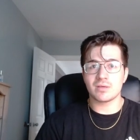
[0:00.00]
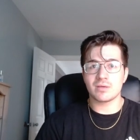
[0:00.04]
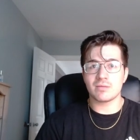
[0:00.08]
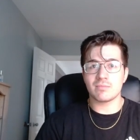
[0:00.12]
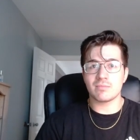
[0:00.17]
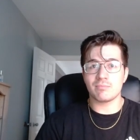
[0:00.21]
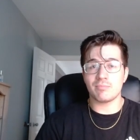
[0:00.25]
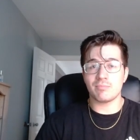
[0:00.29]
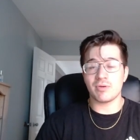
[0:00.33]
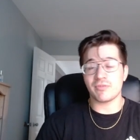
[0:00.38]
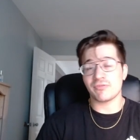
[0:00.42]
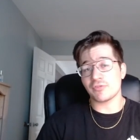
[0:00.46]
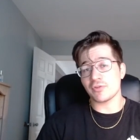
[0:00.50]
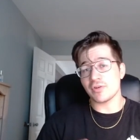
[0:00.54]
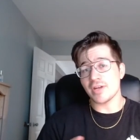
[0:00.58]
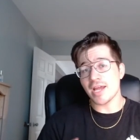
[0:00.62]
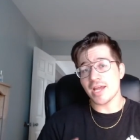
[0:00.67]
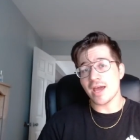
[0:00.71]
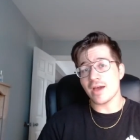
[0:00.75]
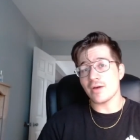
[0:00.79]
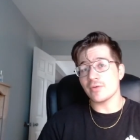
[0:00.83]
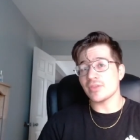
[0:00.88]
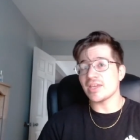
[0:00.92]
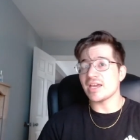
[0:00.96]
but for
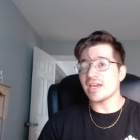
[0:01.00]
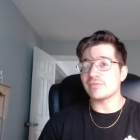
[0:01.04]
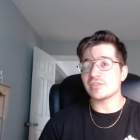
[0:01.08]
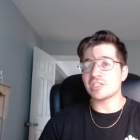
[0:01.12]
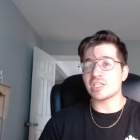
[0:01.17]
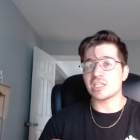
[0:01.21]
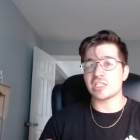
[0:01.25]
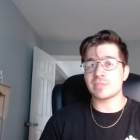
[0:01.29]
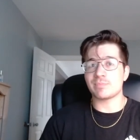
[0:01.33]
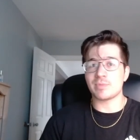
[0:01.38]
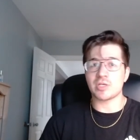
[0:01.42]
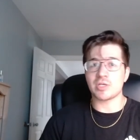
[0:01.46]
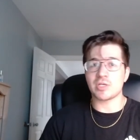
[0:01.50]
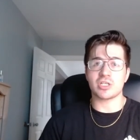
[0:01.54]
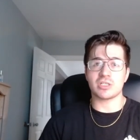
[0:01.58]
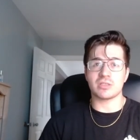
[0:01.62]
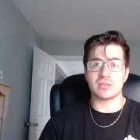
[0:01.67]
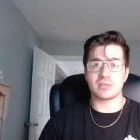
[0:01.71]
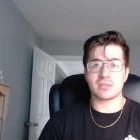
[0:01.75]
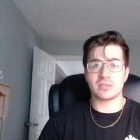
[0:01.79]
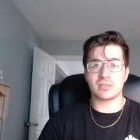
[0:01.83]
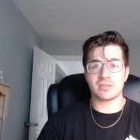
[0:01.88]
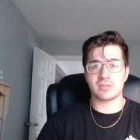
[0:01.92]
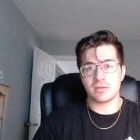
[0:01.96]
now they have
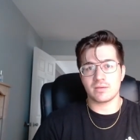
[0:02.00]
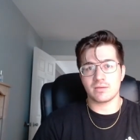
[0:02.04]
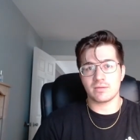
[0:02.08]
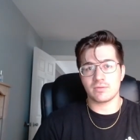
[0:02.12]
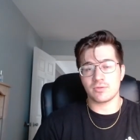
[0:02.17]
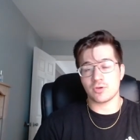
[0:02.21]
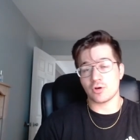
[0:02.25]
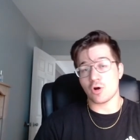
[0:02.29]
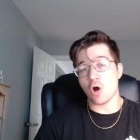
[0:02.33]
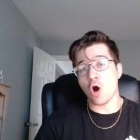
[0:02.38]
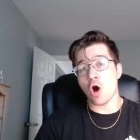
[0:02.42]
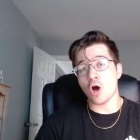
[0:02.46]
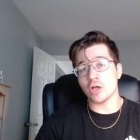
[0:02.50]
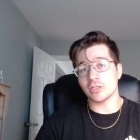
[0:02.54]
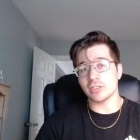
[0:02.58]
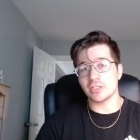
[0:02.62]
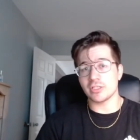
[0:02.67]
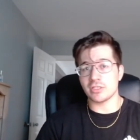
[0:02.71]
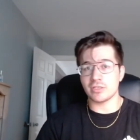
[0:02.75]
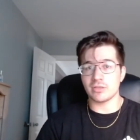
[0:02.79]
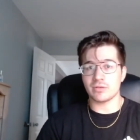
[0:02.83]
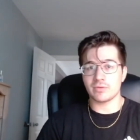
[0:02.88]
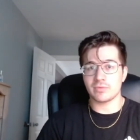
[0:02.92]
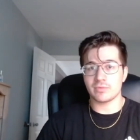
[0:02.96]
suspicions. They're onto
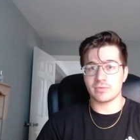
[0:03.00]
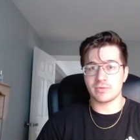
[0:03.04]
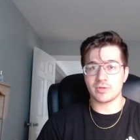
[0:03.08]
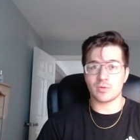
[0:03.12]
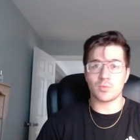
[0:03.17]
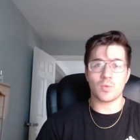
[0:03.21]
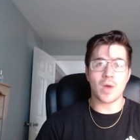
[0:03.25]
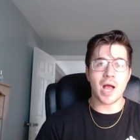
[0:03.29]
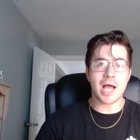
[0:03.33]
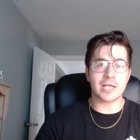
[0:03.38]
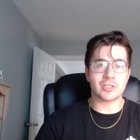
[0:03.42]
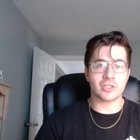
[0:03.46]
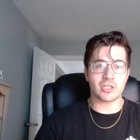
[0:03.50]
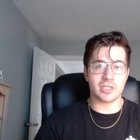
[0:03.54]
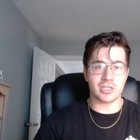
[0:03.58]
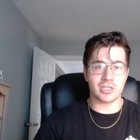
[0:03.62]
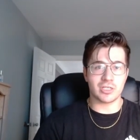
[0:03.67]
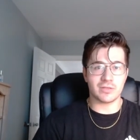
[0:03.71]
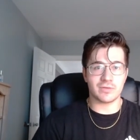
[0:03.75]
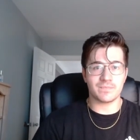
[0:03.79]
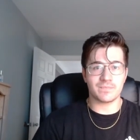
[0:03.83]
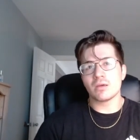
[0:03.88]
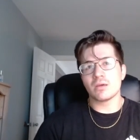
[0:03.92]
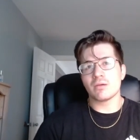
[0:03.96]
you, they're watching you.
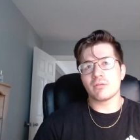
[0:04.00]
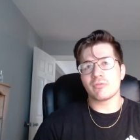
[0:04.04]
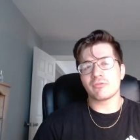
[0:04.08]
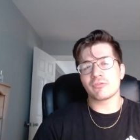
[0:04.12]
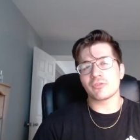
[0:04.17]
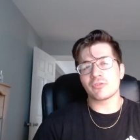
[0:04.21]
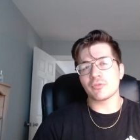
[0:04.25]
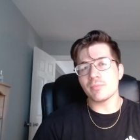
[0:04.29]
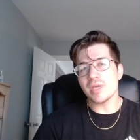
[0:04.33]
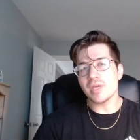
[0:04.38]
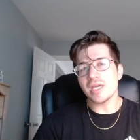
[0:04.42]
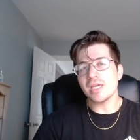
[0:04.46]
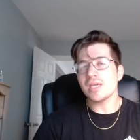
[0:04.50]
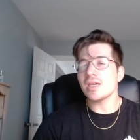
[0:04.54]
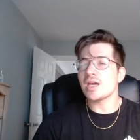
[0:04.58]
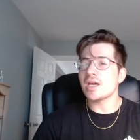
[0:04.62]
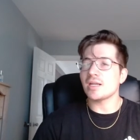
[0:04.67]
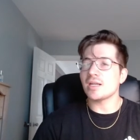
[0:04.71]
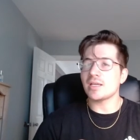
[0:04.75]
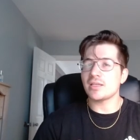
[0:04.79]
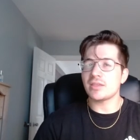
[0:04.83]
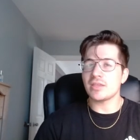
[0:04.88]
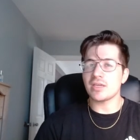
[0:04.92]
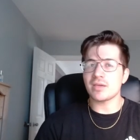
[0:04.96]
For me, and
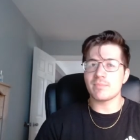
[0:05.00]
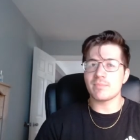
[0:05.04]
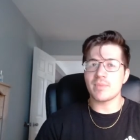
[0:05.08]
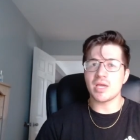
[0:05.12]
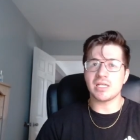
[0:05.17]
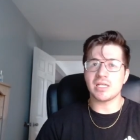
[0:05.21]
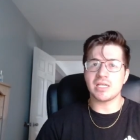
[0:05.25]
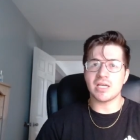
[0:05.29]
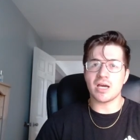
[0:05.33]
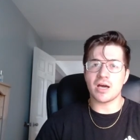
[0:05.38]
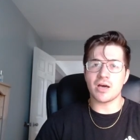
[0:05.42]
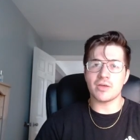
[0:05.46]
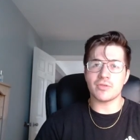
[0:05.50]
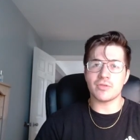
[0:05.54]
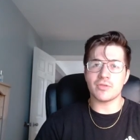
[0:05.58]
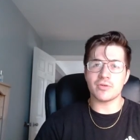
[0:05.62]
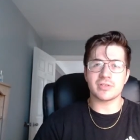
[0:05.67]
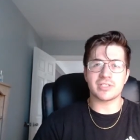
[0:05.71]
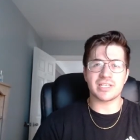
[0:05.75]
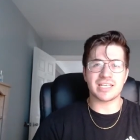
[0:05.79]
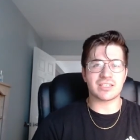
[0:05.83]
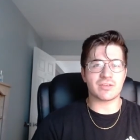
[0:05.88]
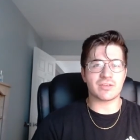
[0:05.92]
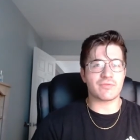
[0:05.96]
I think many others,
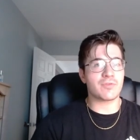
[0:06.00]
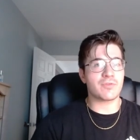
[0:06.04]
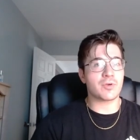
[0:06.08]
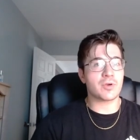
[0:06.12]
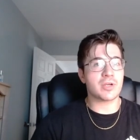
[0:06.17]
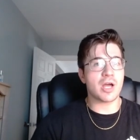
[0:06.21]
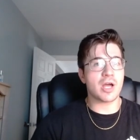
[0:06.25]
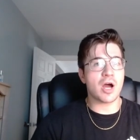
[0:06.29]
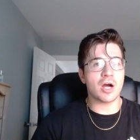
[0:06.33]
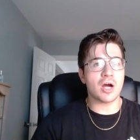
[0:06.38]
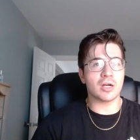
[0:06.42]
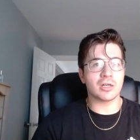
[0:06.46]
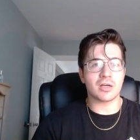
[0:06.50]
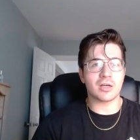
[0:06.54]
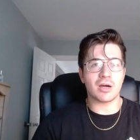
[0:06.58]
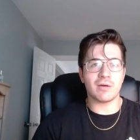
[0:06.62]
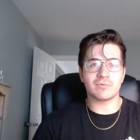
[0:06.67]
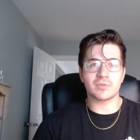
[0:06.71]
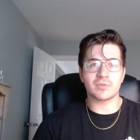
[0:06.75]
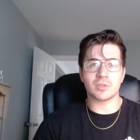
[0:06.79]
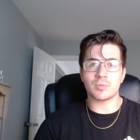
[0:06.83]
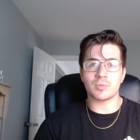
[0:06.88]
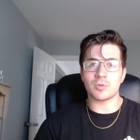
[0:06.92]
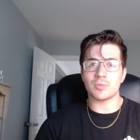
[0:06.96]
that's a very
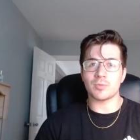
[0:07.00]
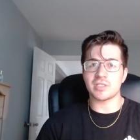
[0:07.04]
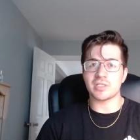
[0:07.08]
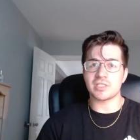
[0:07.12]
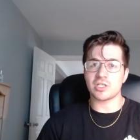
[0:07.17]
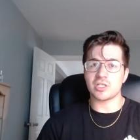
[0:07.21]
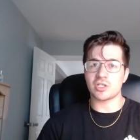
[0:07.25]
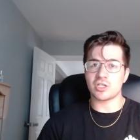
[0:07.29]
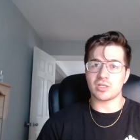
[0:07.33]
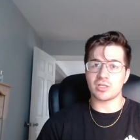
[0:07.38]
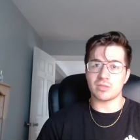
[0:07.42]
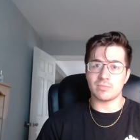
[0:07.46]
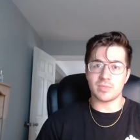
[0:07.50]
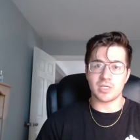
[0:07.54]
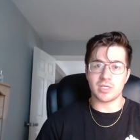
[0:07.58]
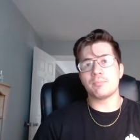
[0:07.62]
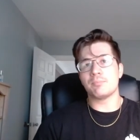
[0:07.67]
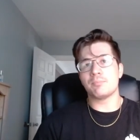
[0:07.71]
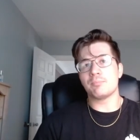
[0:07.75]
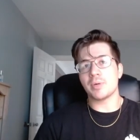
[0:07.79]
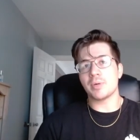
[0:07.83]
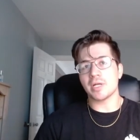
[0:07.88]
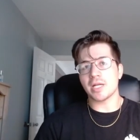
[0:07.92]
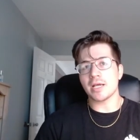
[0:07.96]
uncomfortable position to be
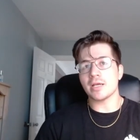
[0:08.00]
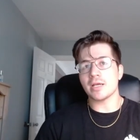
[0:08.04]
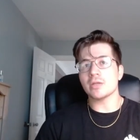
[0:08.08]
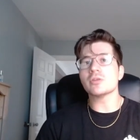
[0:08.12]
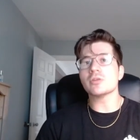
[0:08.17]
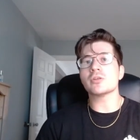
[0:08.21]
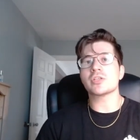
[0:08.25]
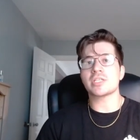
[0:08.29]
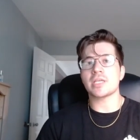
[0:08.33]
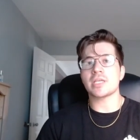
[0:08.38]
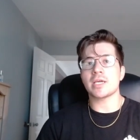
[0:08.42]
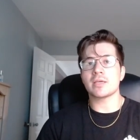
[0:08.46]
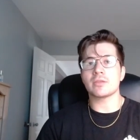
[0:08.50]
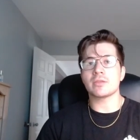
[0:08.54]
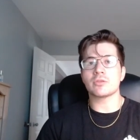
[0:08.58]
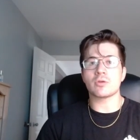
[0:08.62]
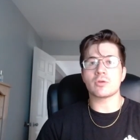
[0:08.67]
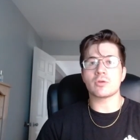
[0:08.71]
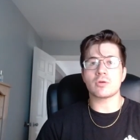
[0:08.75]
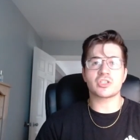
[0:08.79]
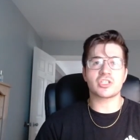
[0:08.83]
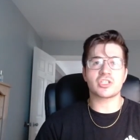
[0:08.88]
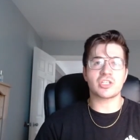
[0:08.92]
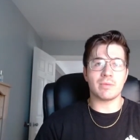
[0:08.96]
at. But I understand there
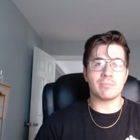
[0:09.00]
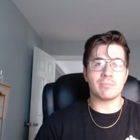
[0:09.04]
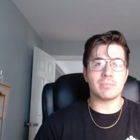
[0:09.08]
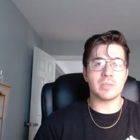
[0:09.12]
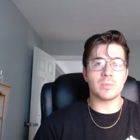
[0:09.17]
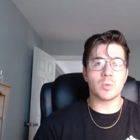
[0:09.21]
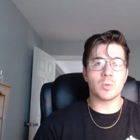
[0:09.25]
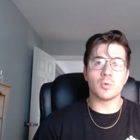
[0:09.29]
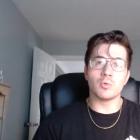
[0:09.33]
are some people who